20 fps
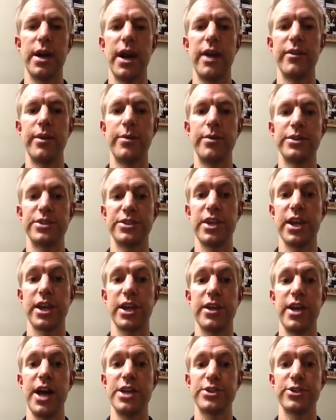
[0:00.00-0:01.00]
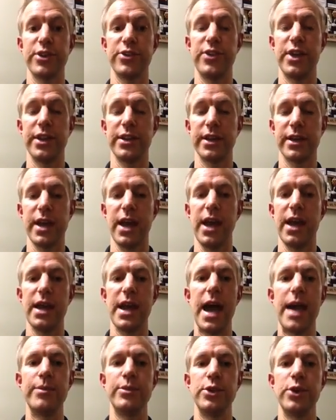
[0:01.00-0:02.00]
of a psychological thing, like, hey,
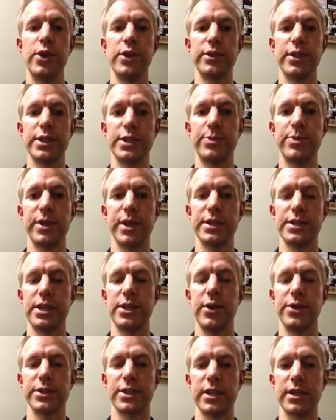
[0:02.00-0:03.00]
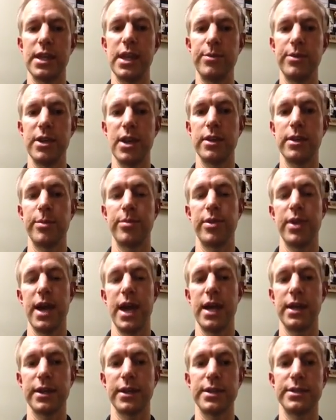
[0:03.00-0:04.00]
I'm doing this because I know it's going to keep me on the
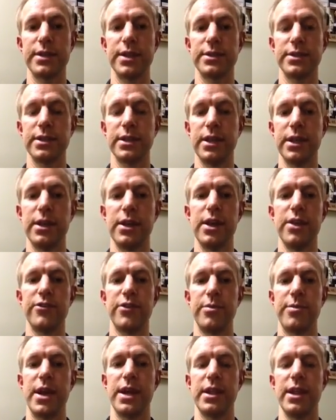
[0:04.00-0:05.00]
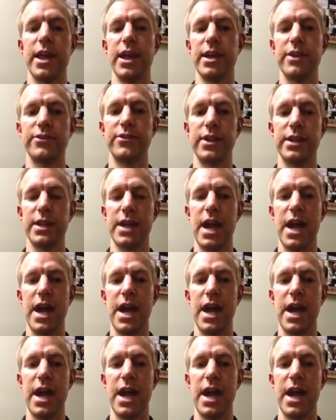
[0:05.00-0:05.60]
plan consistently for my life and